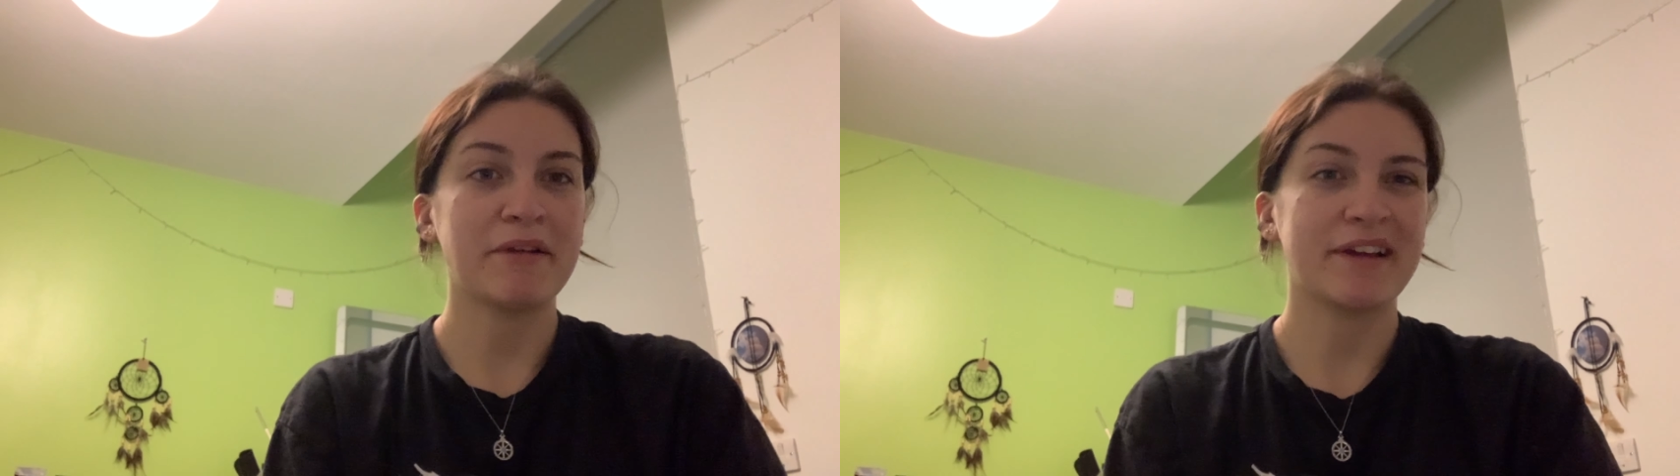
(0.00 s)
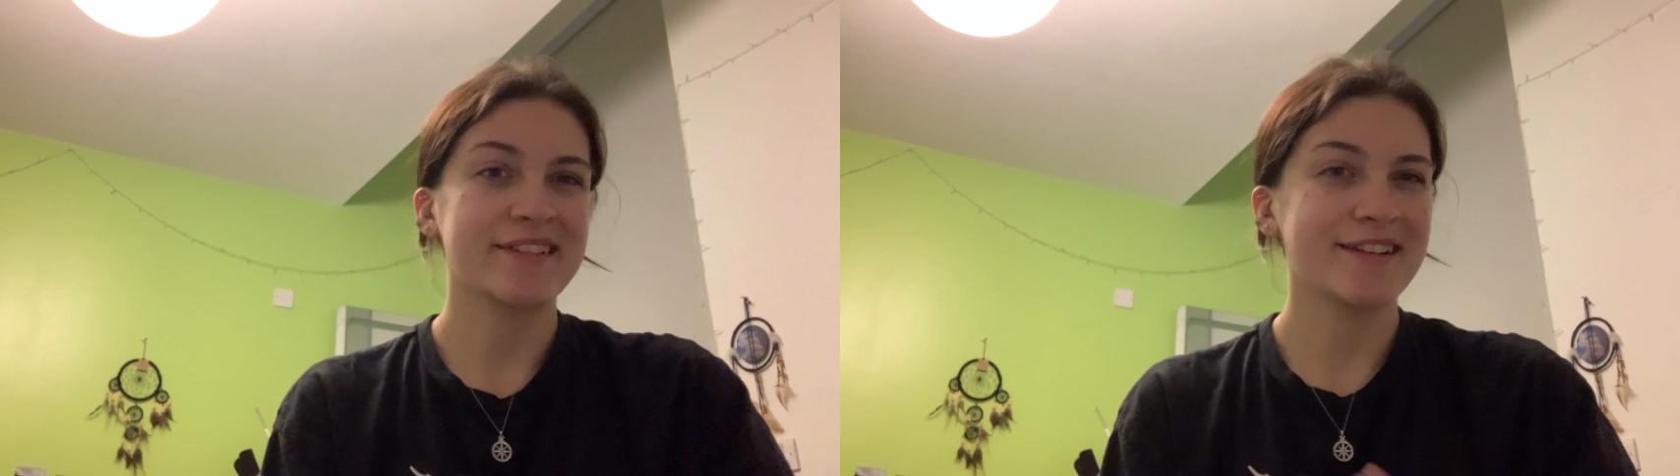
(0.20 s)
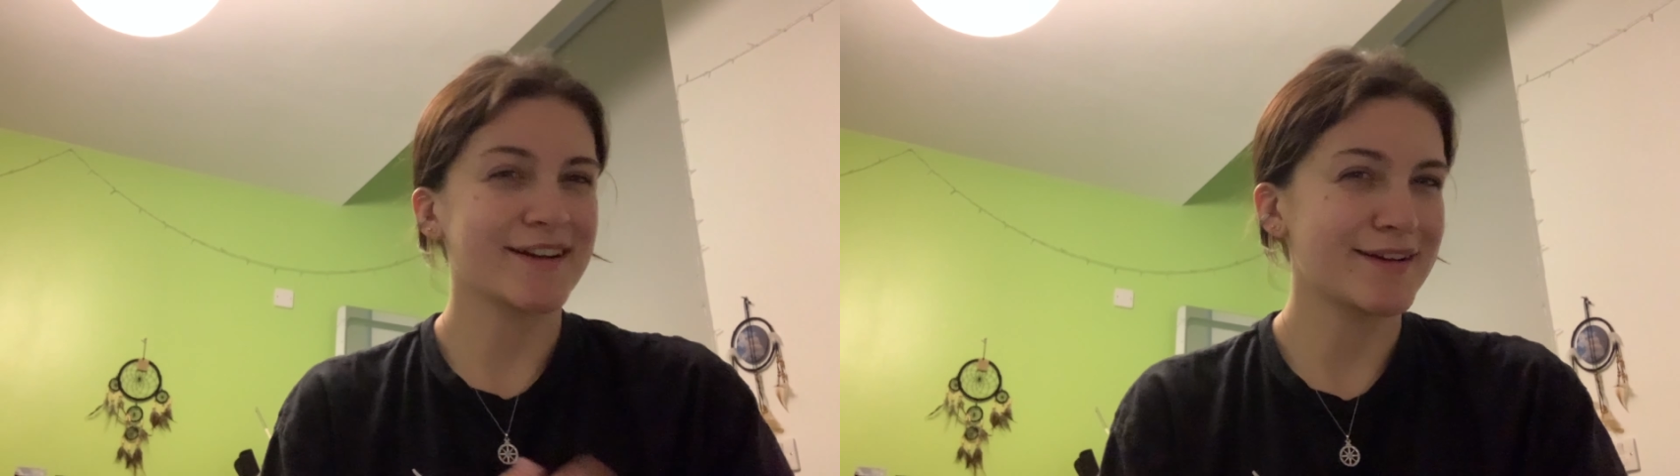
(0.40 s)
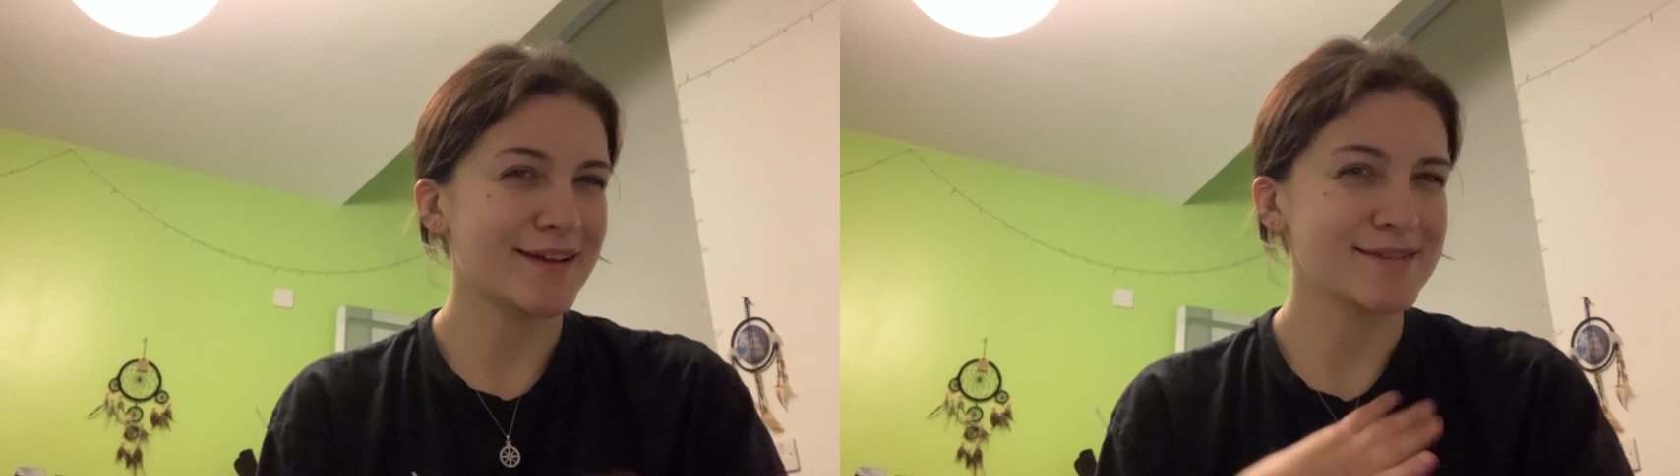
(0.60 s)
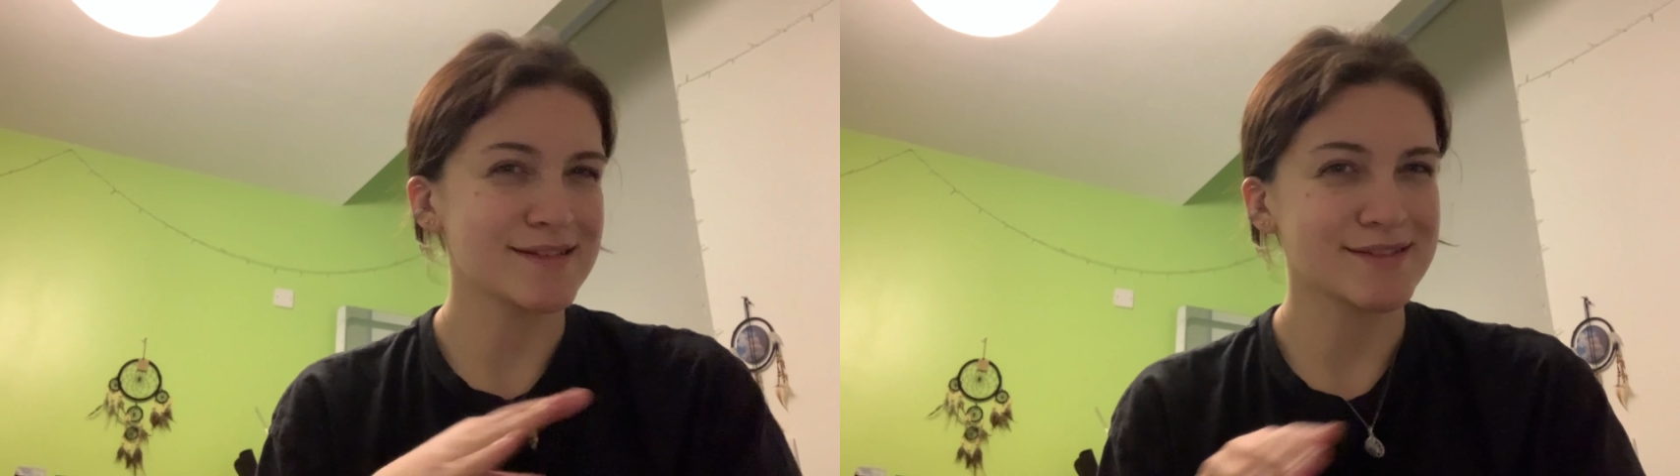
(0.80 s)
like the kind of
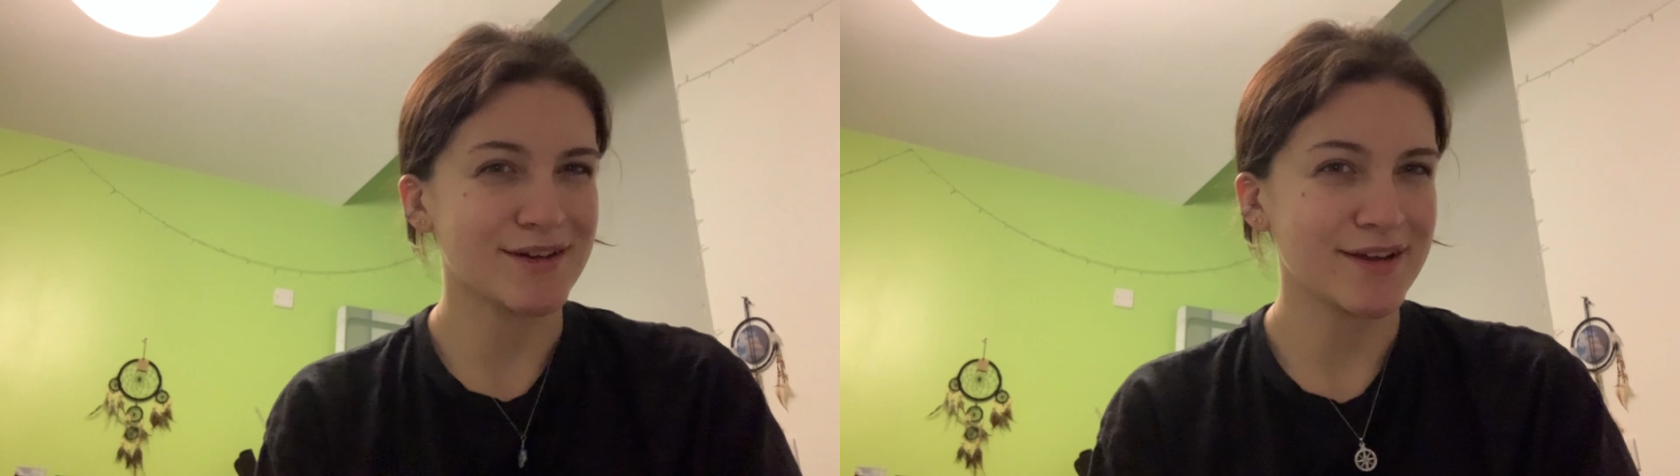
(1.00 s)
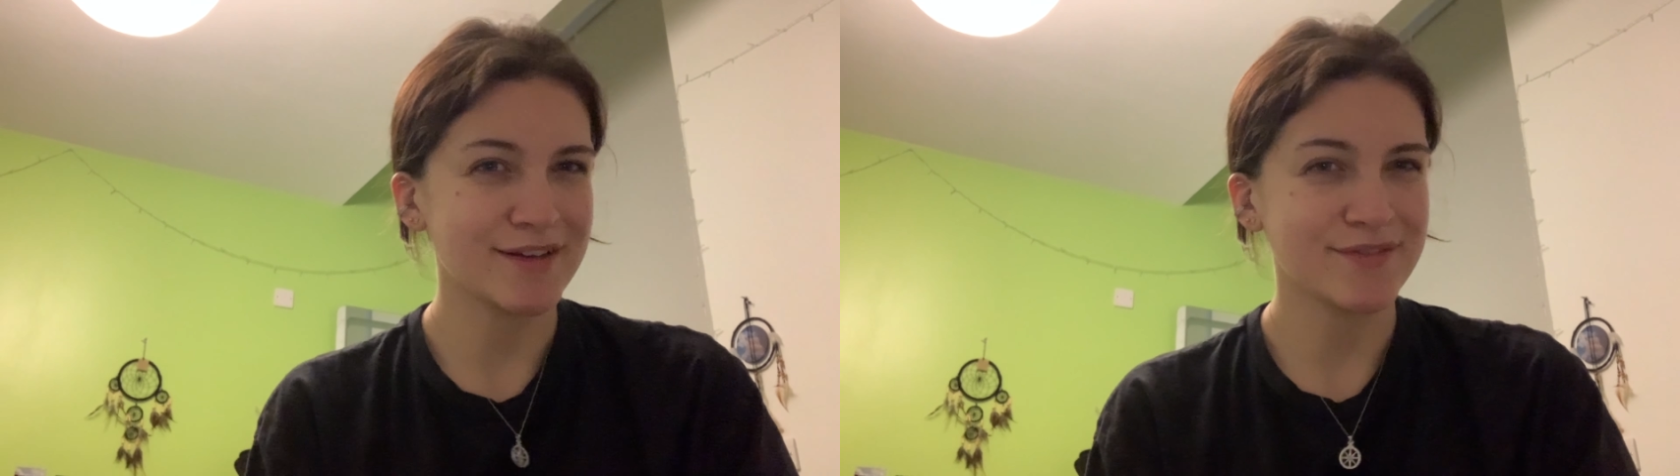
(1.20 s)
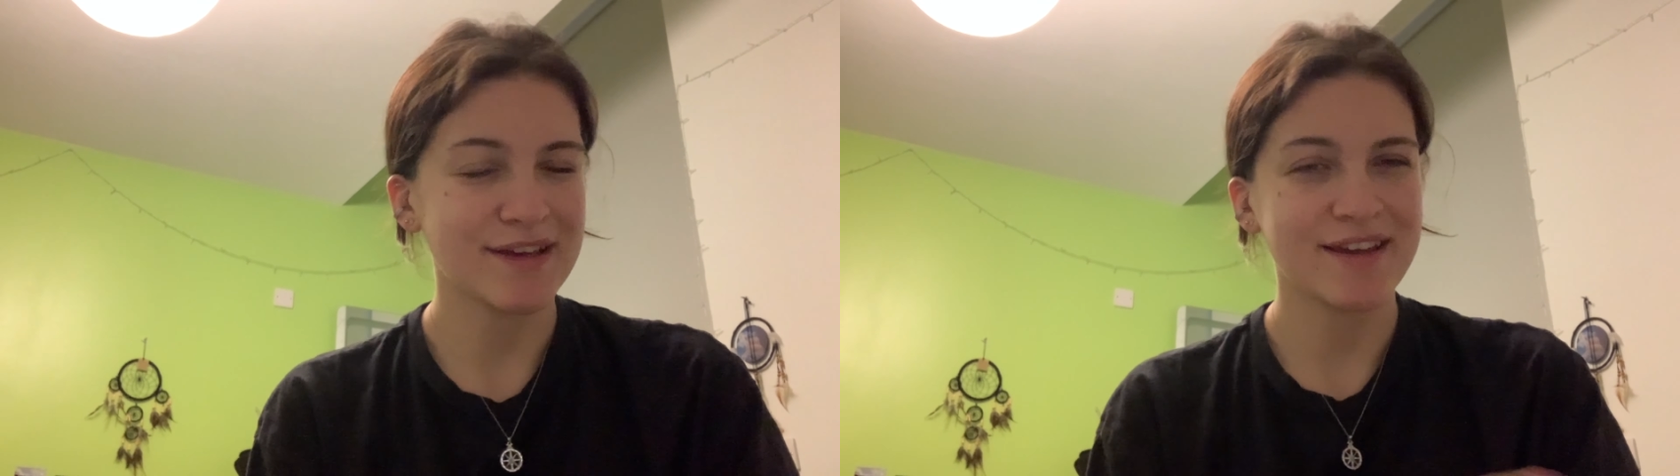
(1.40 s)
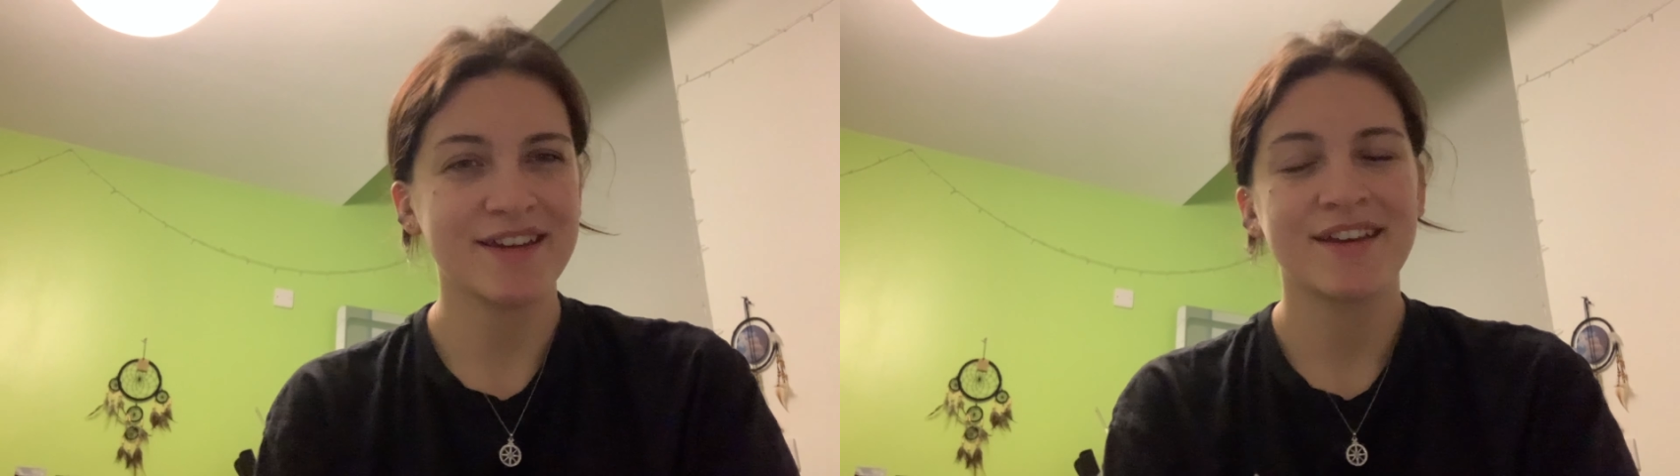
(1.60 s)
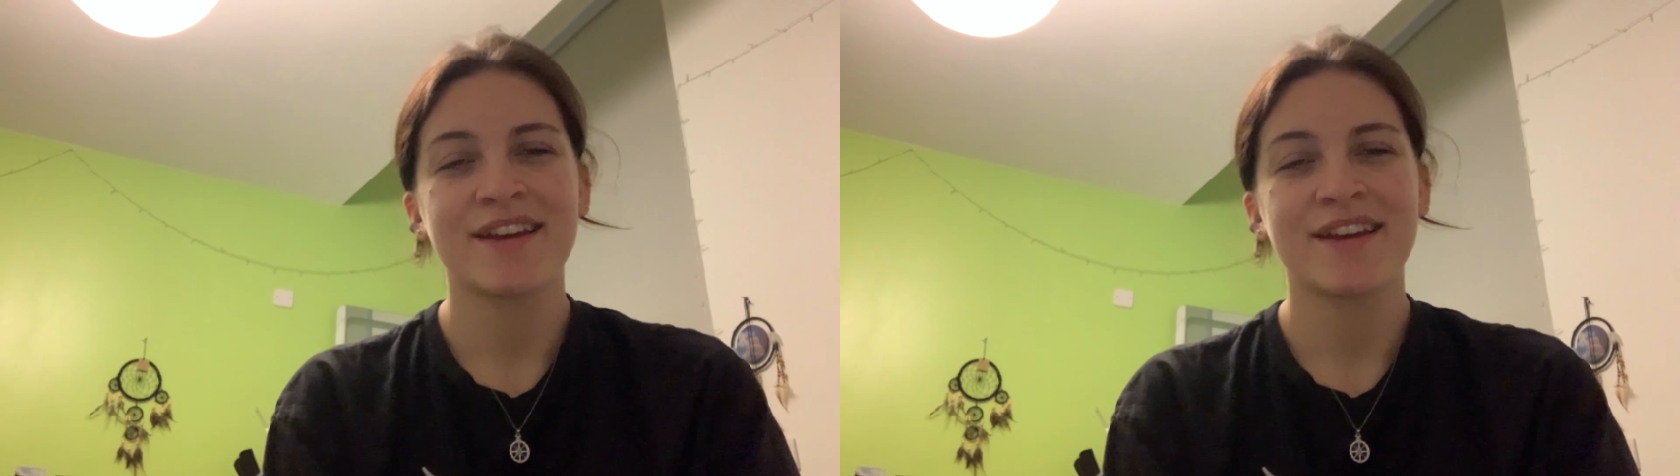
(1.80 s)
like design of it,